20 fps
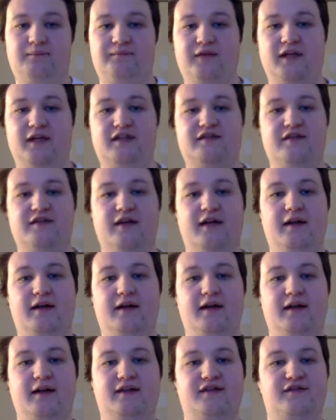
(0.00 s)

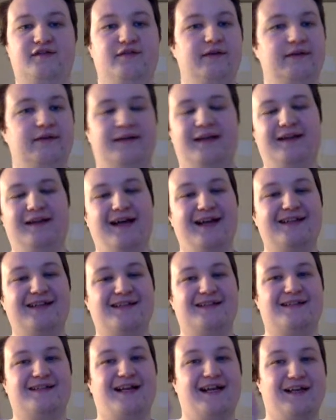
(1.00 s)
That is
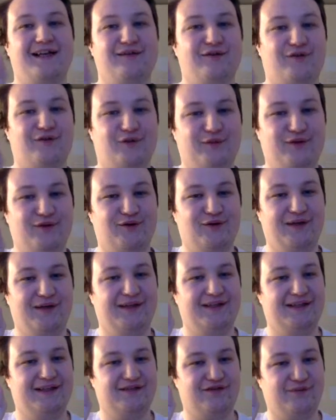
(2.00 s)
exactly what Romeo Julieta
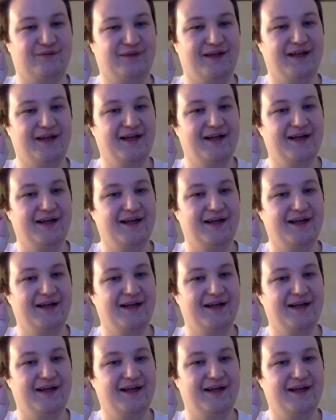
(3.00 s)
is for me.